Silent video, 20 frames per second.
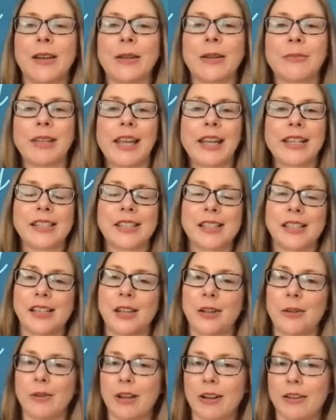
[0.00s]
getting to
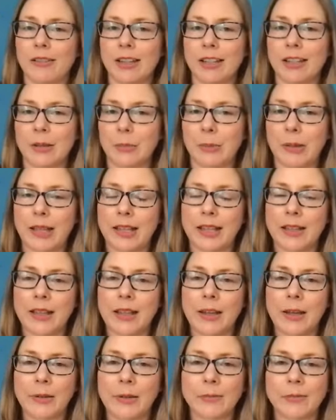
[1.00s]
know her a little bit.
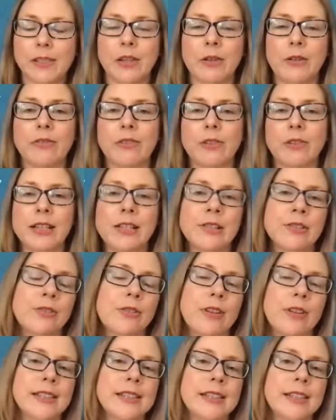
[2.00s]
So if you're
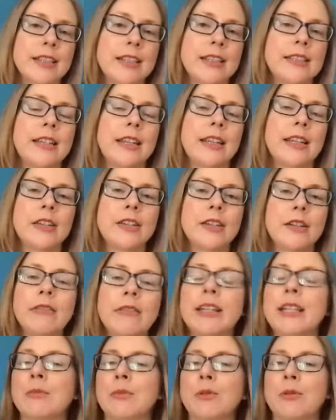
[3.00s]
interested in
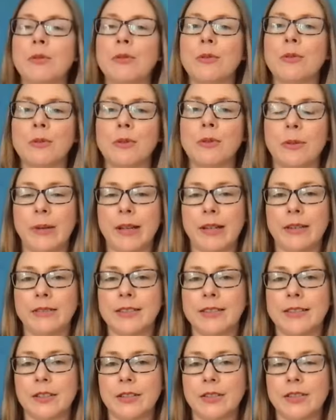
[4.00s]
knowing more all about
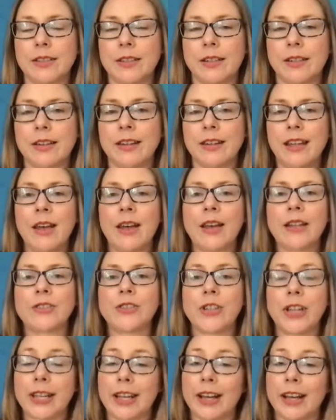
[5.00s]
Susan,
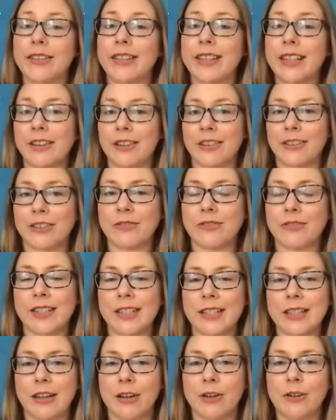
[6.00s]
check out the other
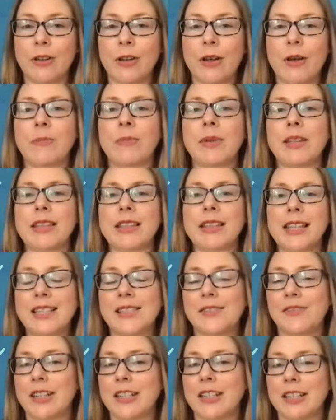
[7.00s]
video. But this
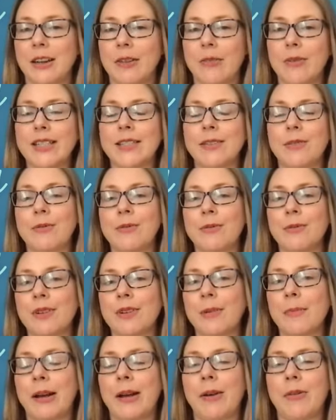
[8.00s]
video is all
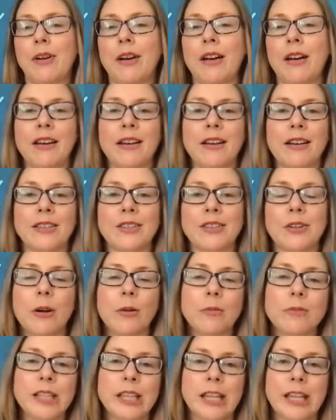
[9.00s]
about her
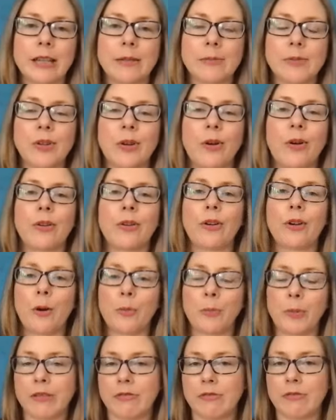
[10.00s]
top tips on
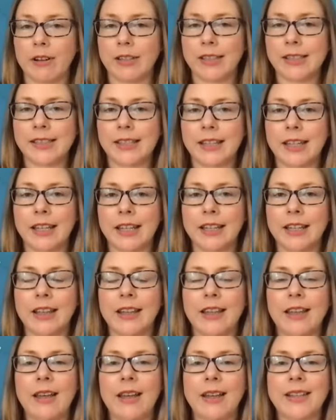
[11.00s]
copywriting.
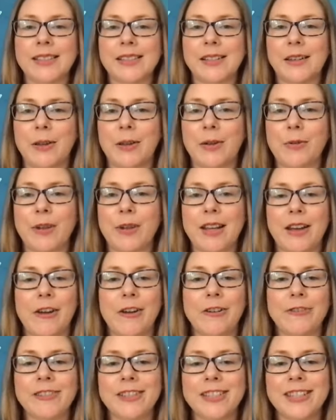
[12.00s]
So
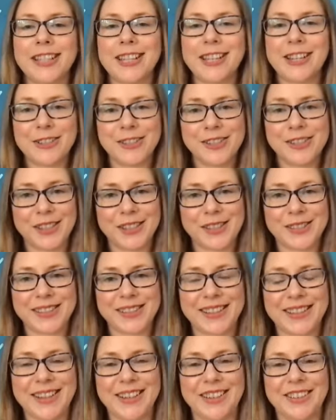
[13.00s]
over to you,
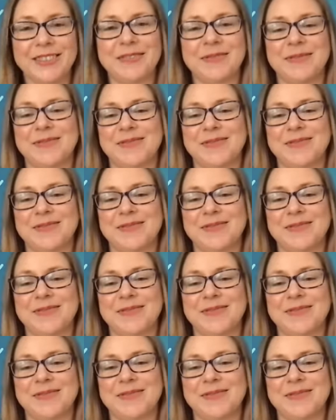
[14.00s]
Susan.